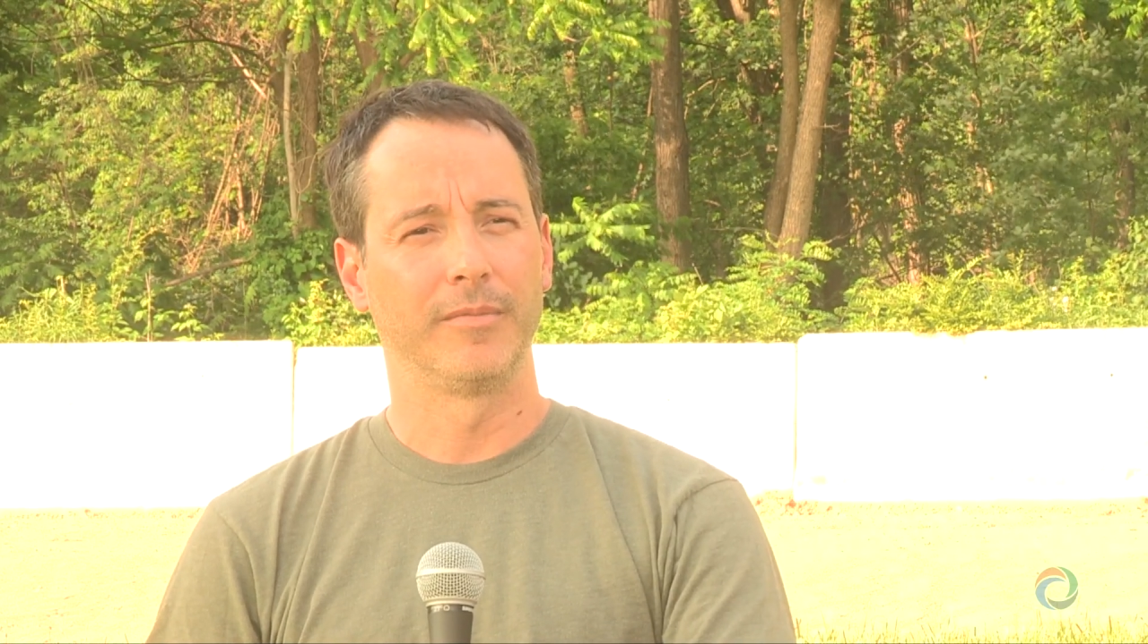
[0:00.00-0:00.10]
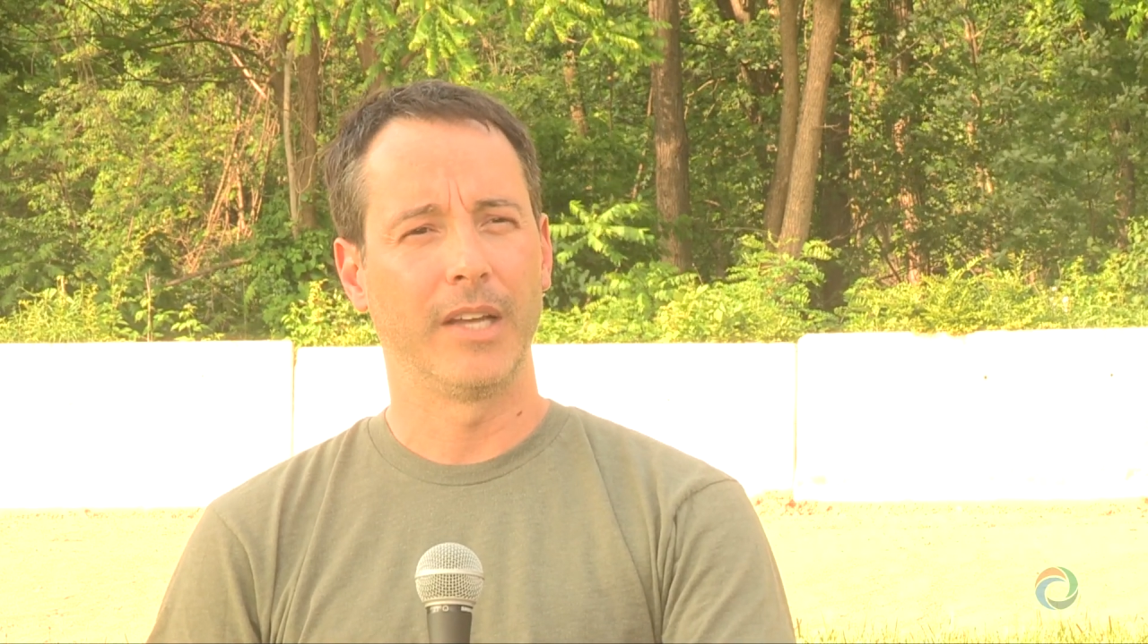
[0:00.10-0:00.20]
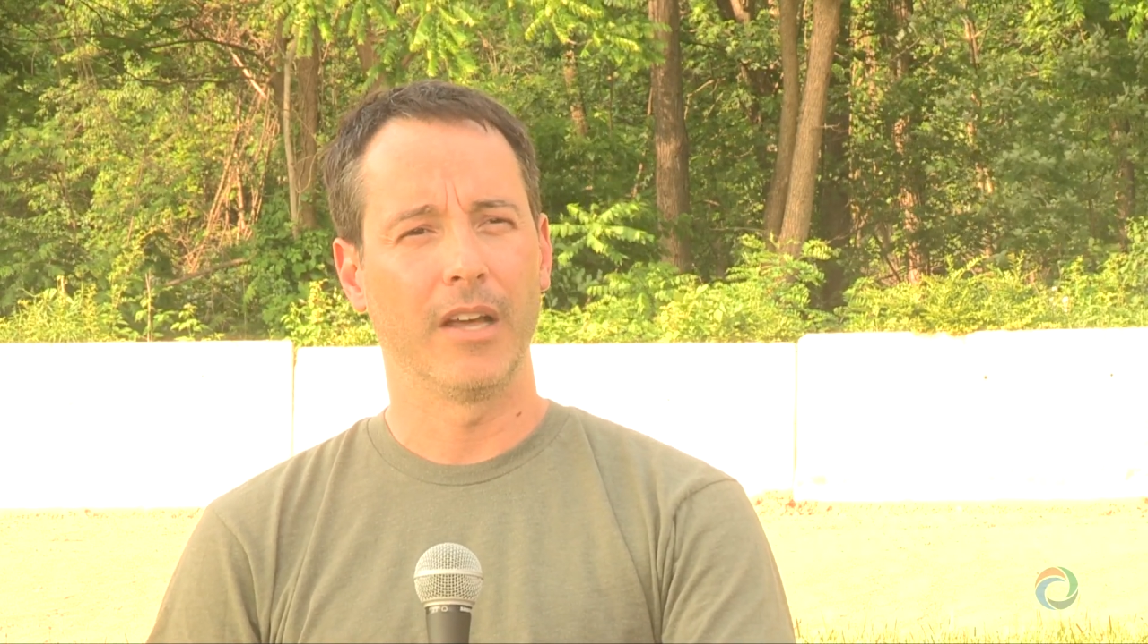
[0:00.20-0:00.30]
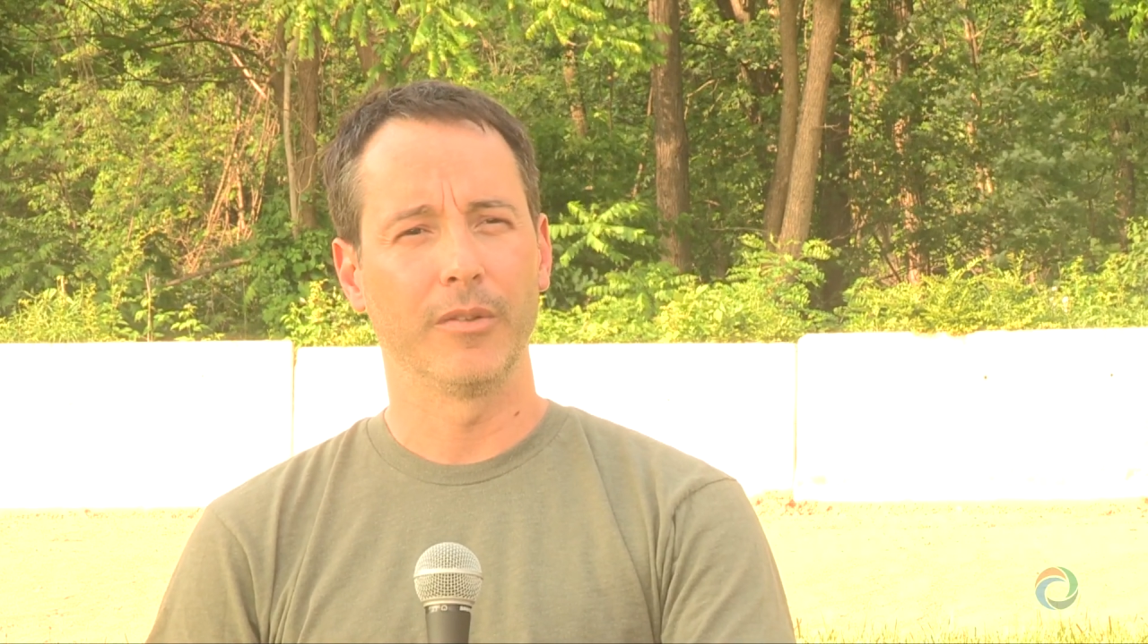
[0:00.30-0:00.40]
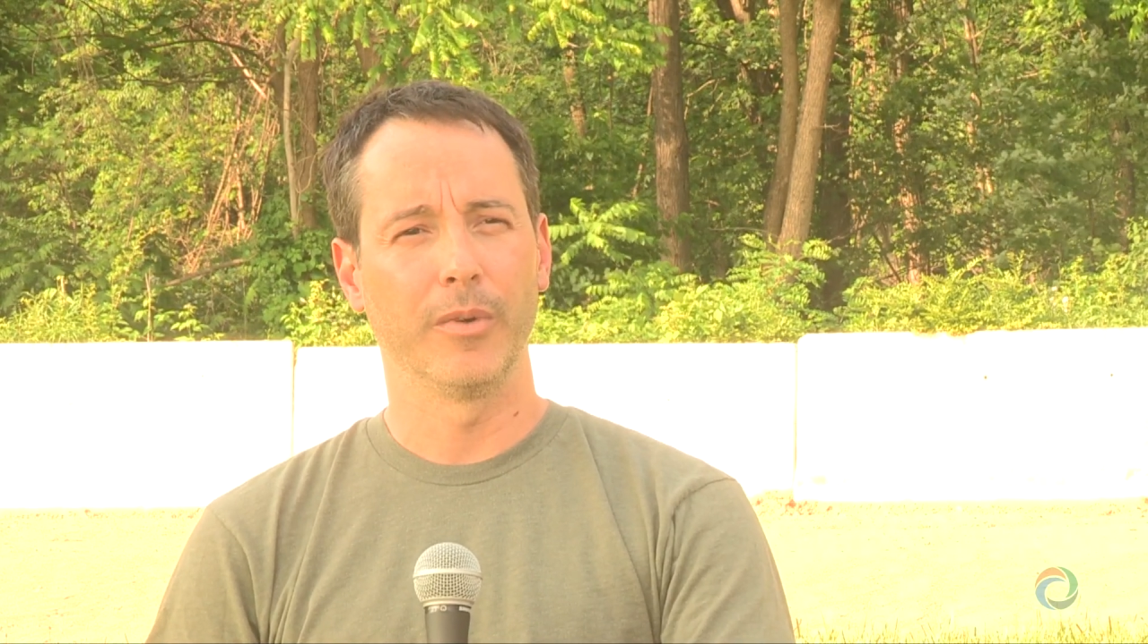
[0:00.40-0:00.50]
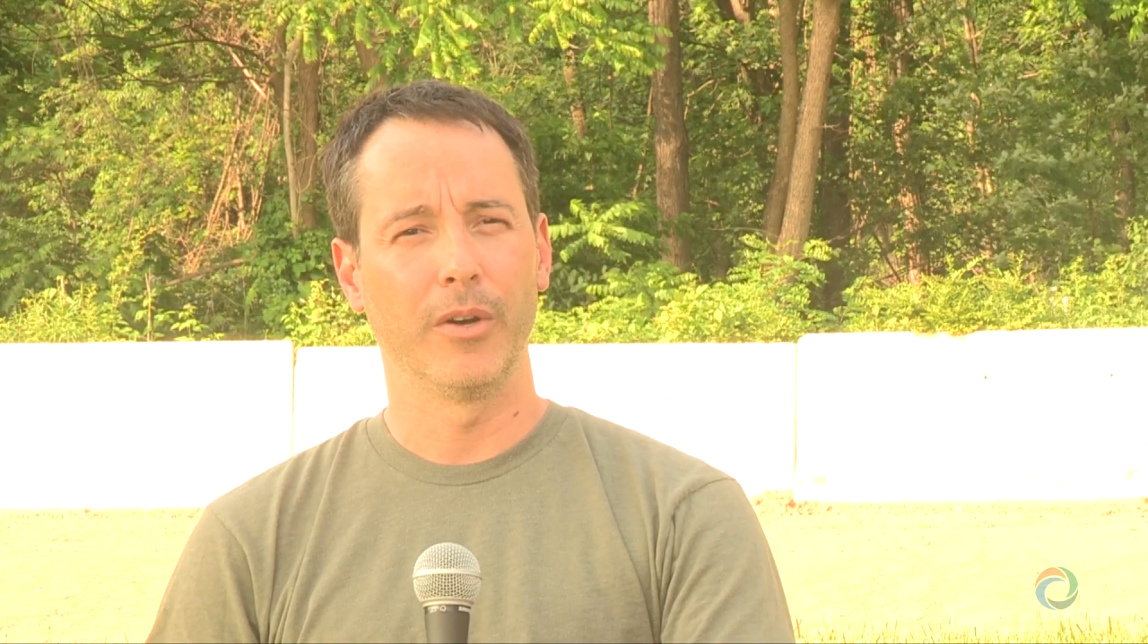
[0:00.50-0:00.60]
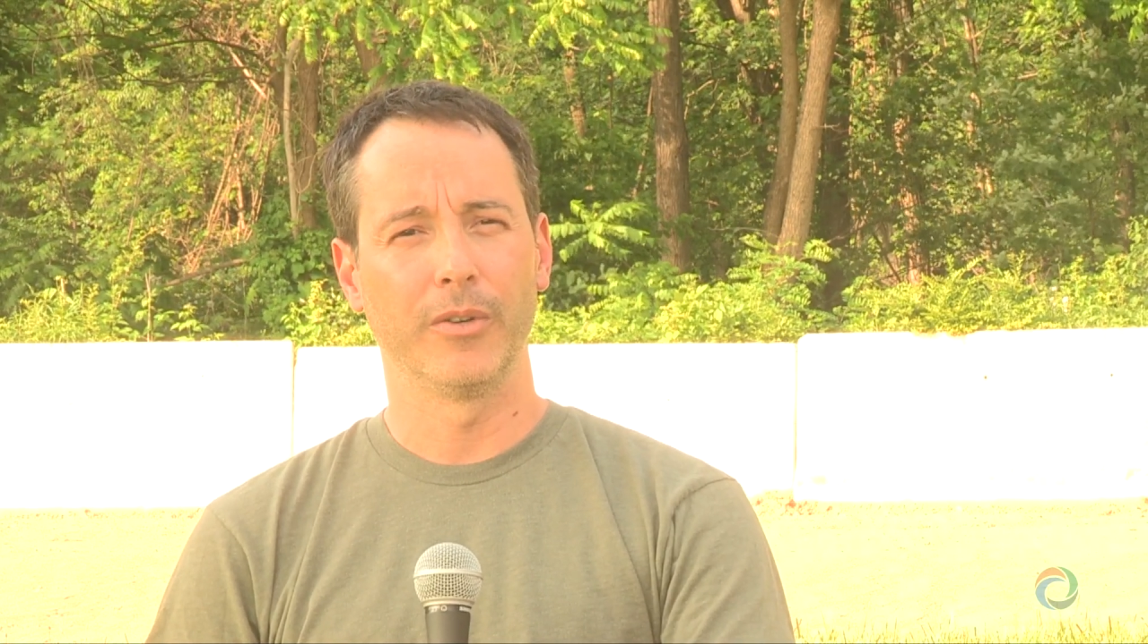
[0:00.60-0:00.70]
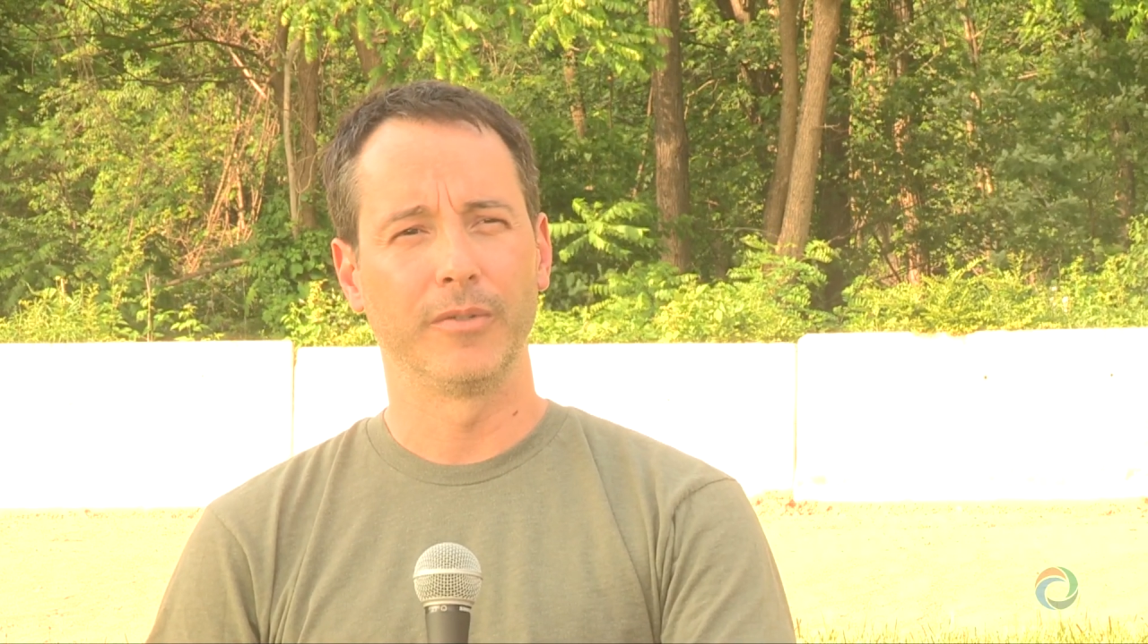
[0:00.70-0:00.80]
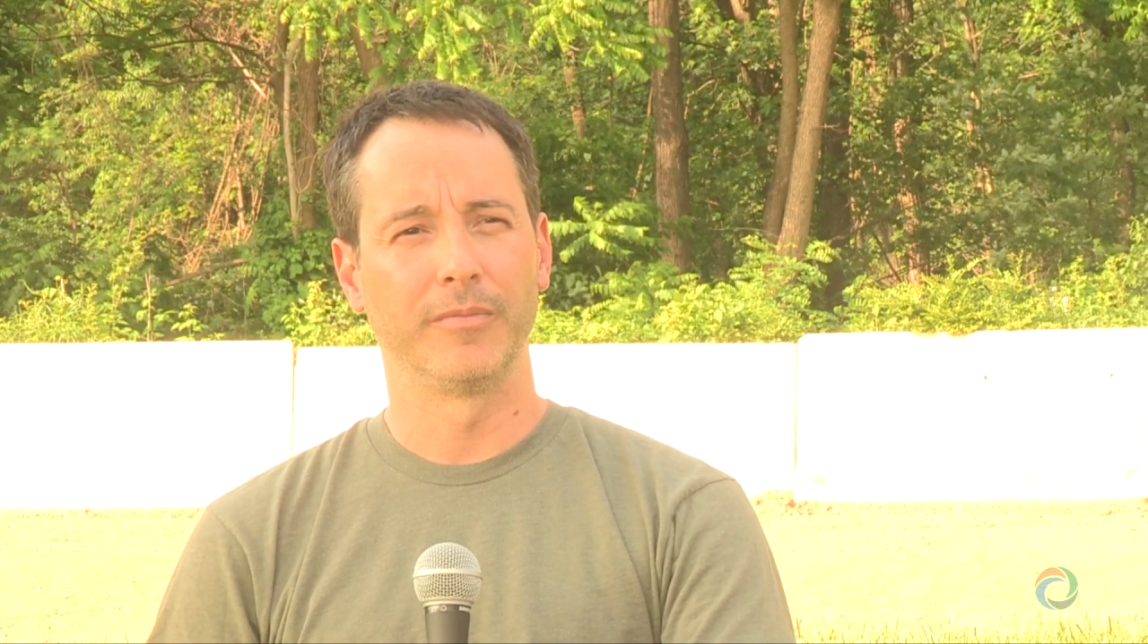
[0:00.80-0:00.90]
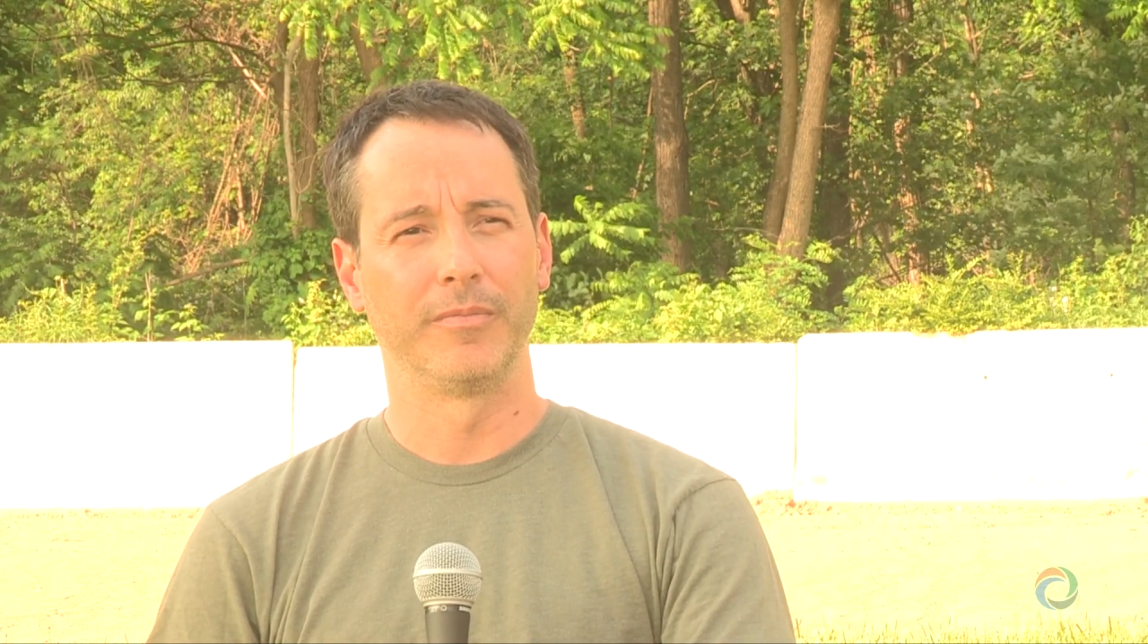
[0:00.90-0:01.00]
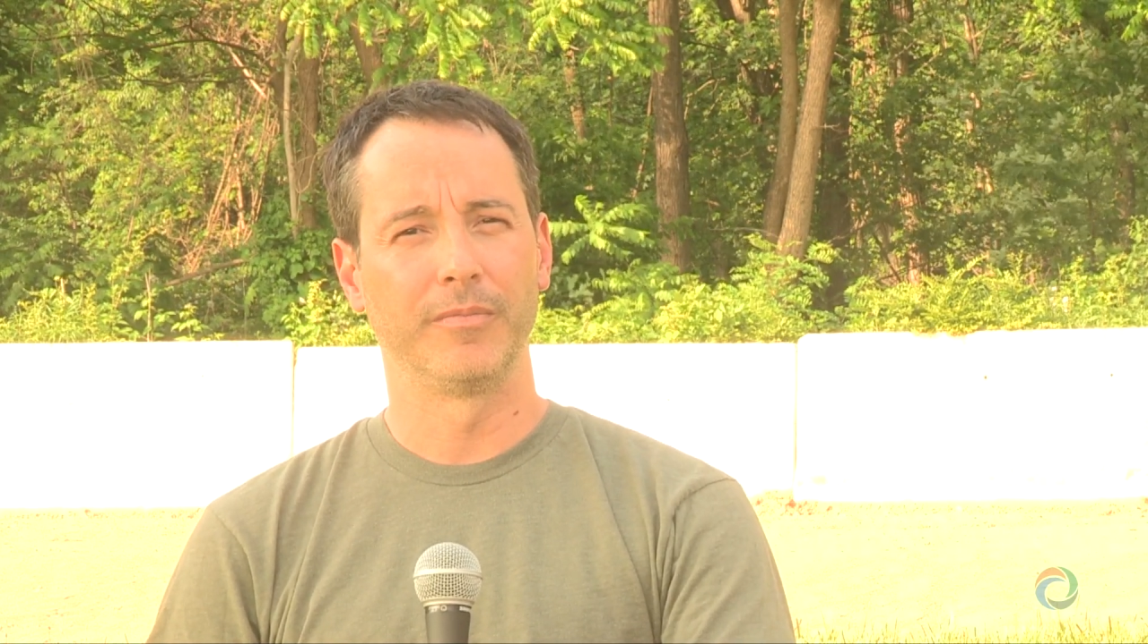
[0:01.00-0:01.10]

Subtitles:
down the road,